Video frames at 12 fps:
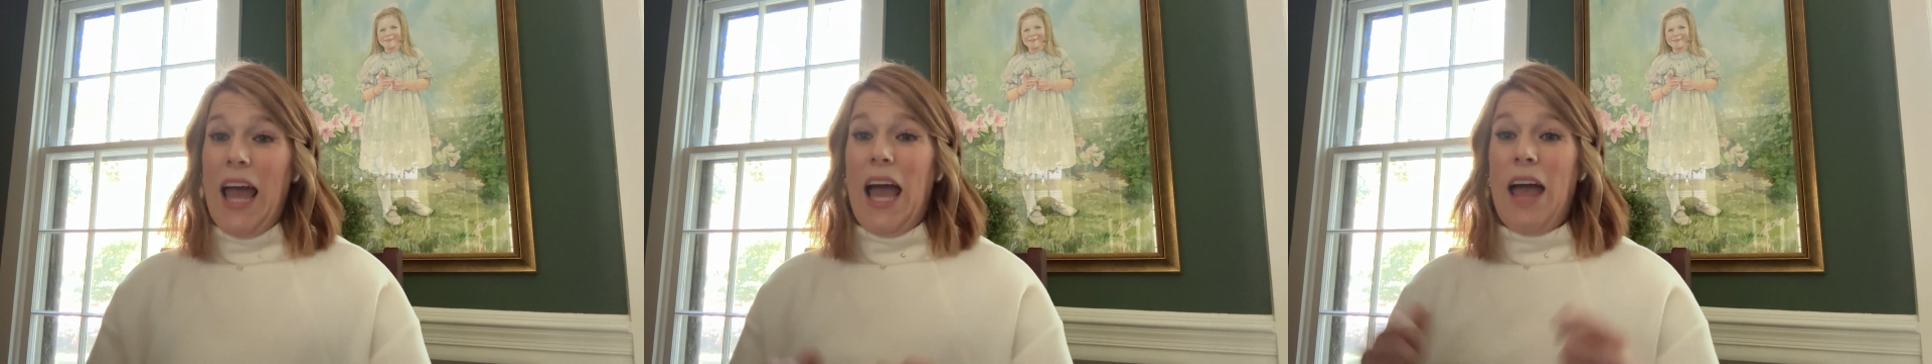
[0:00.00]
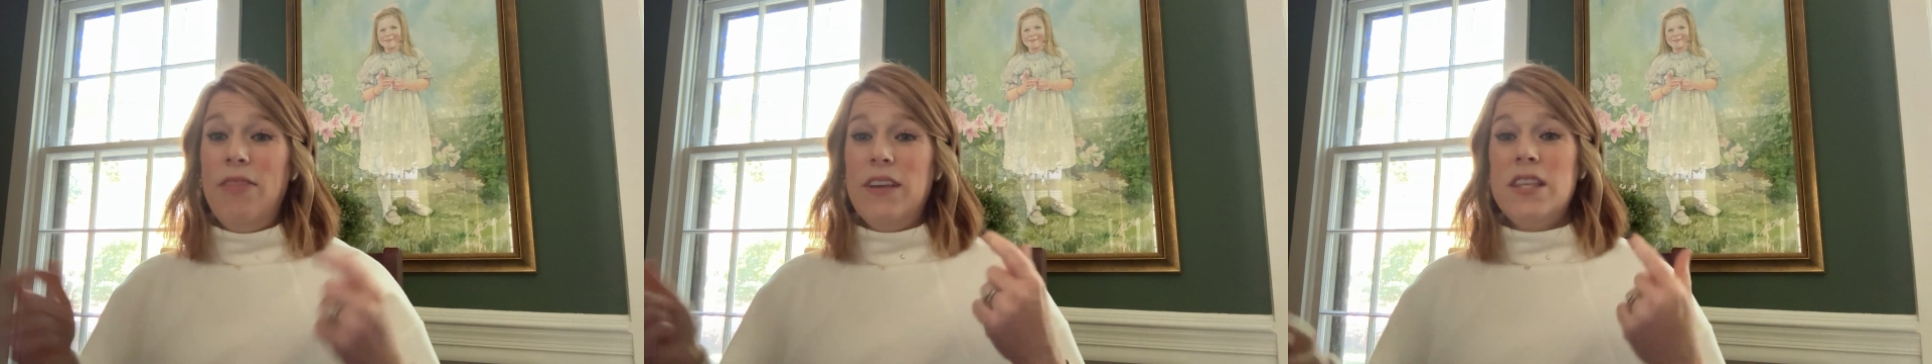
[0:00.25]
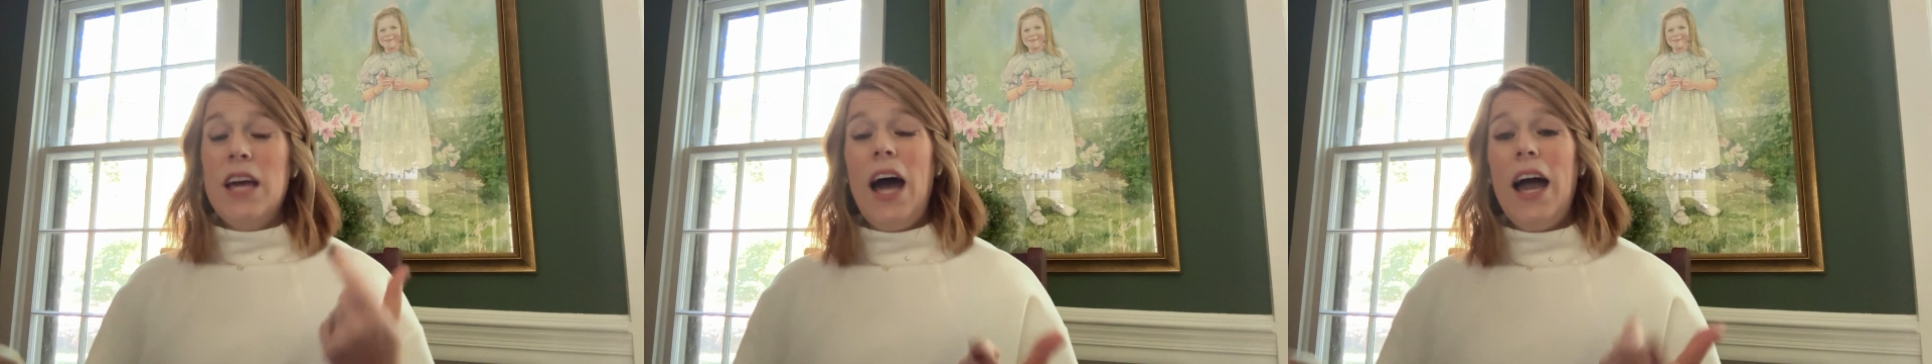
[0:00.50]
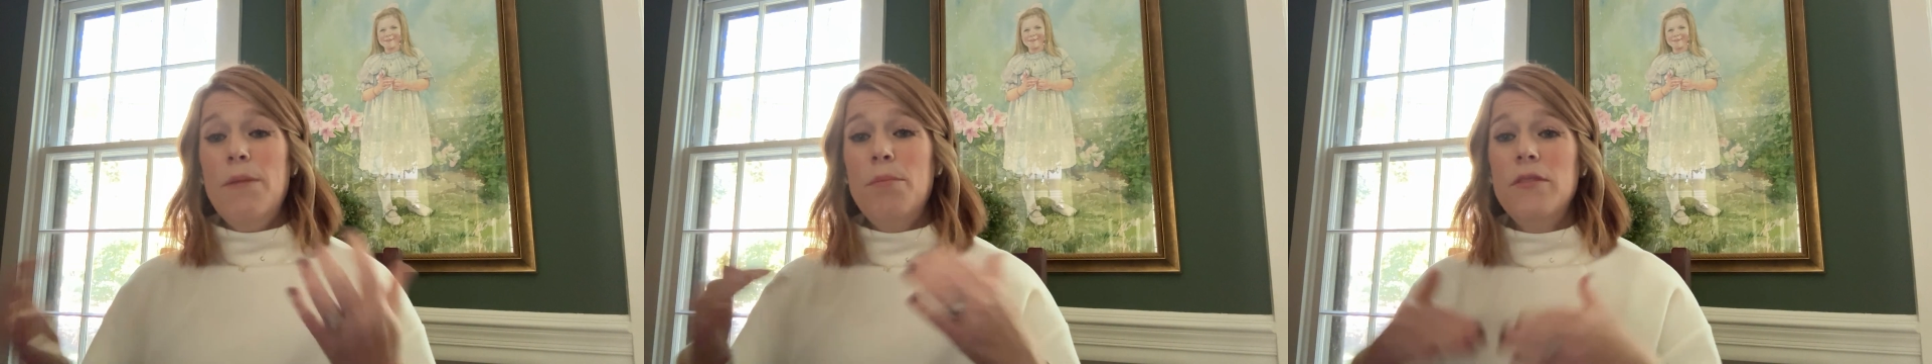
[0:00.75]
And the
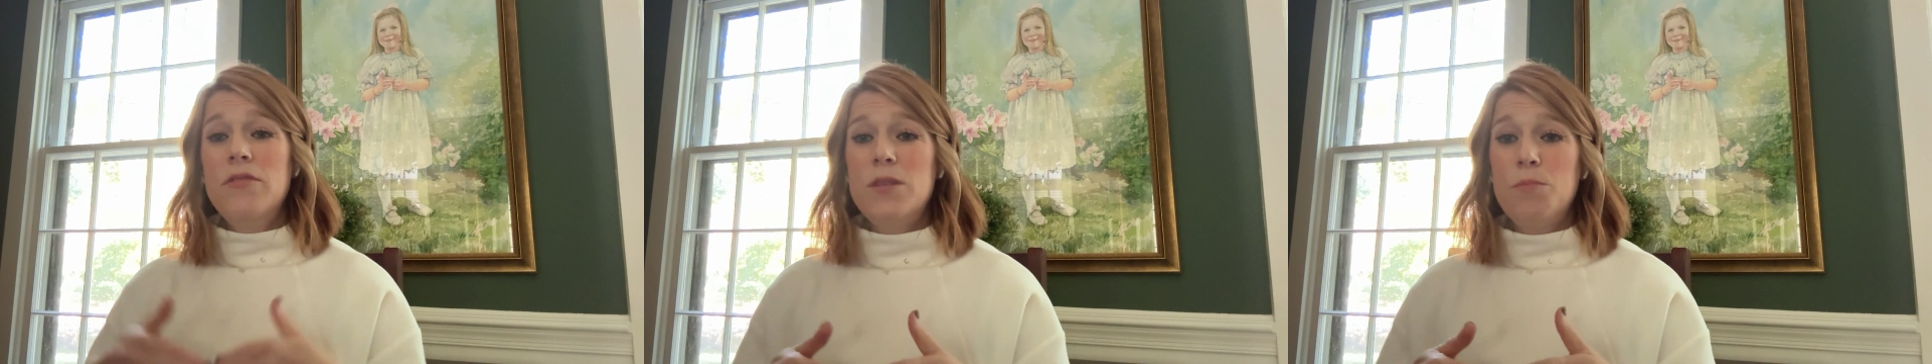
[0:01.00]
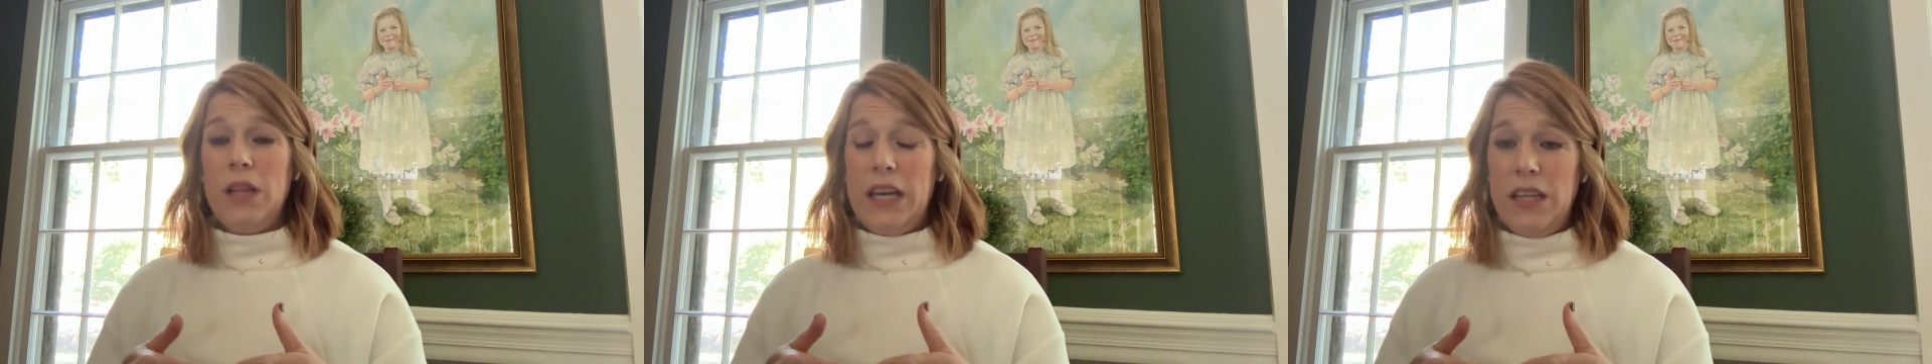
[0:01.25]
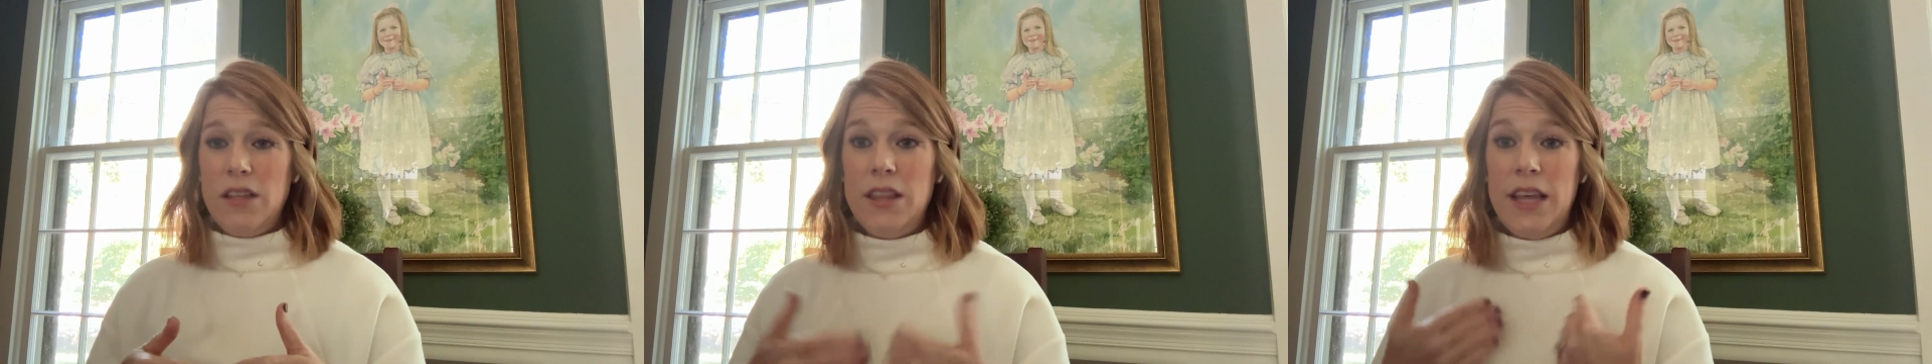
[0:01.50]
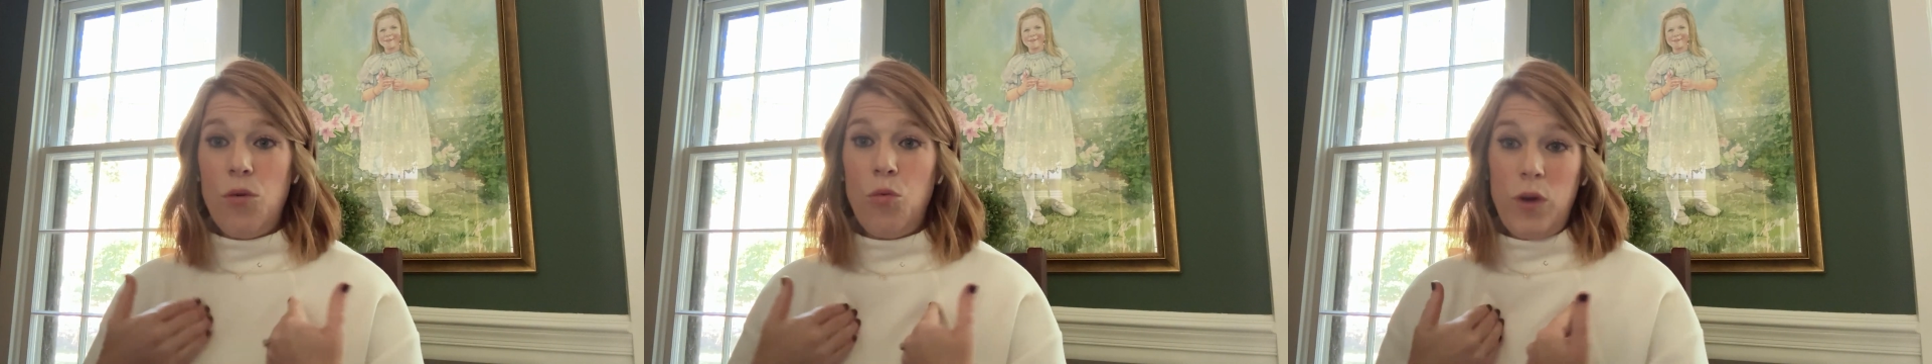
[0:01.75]
type of splint
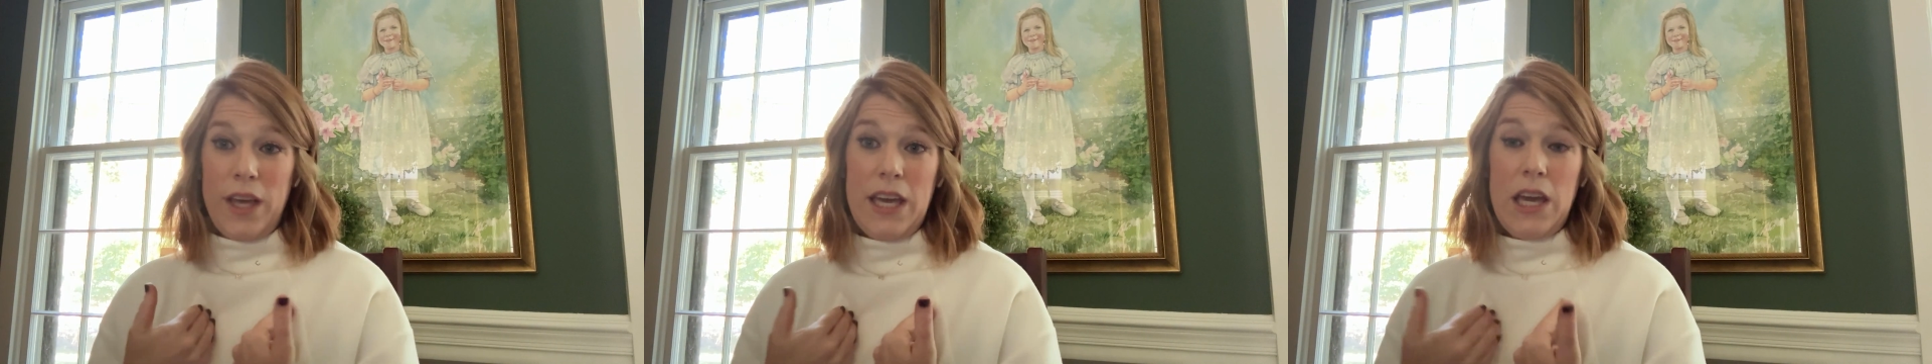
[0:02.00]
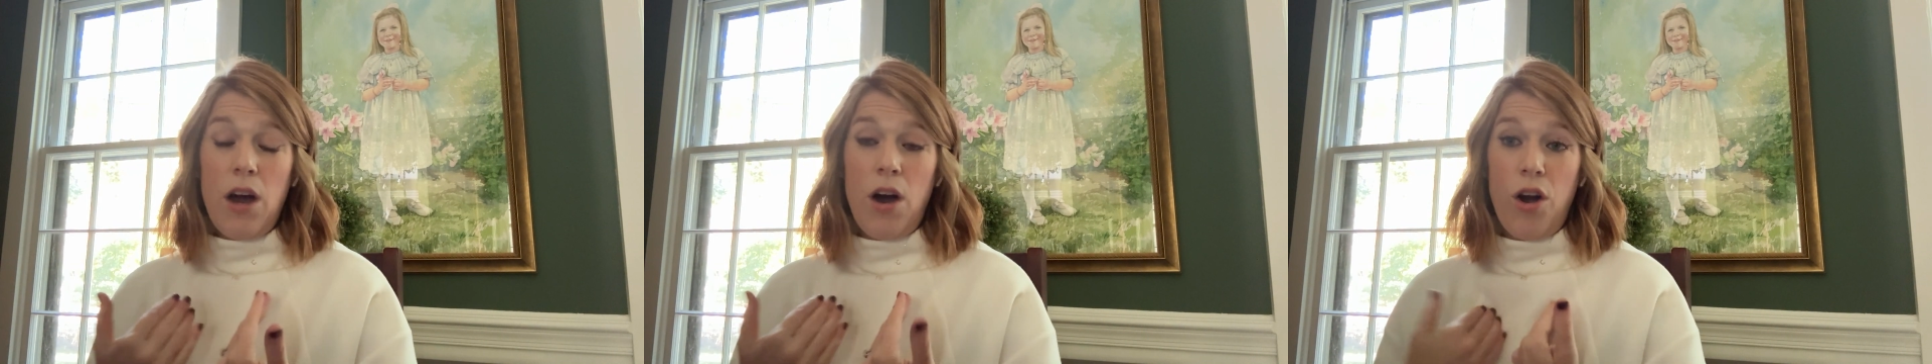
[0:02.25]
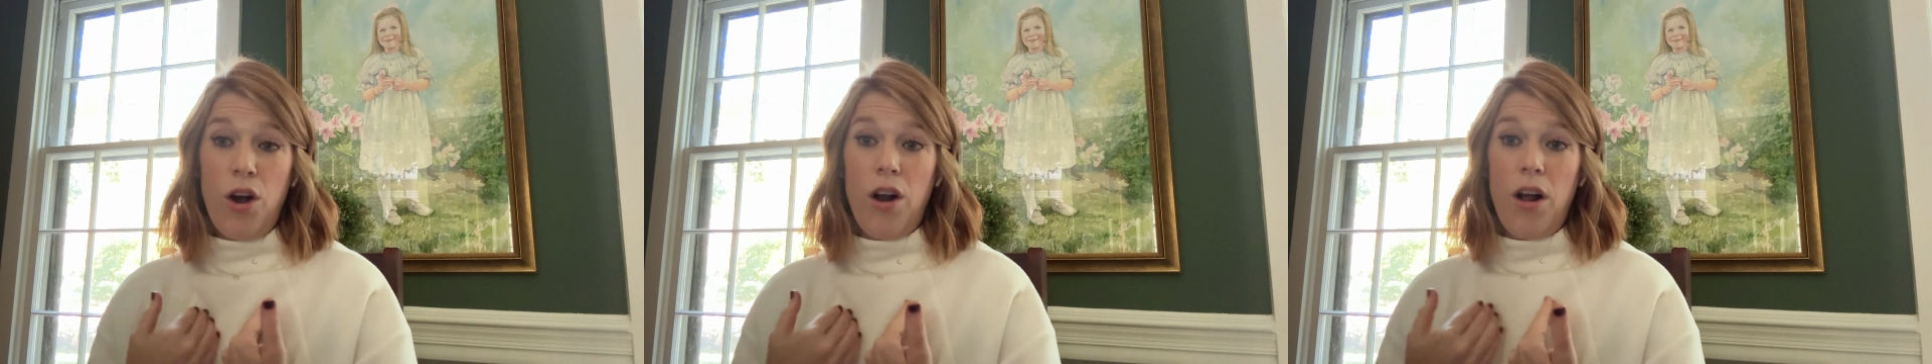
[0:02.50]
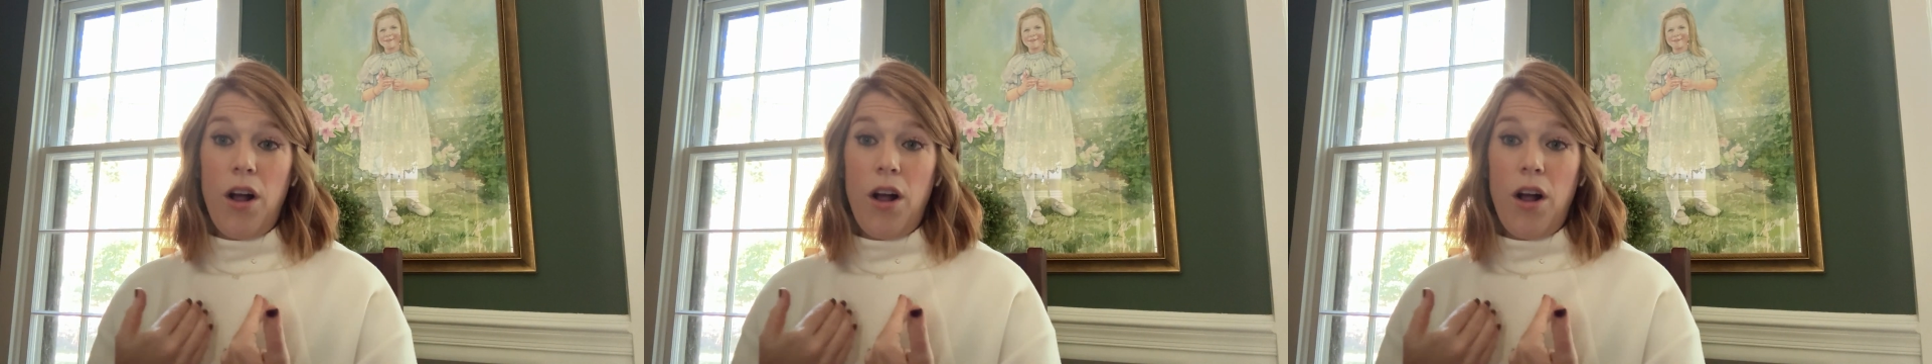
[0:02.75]
that we are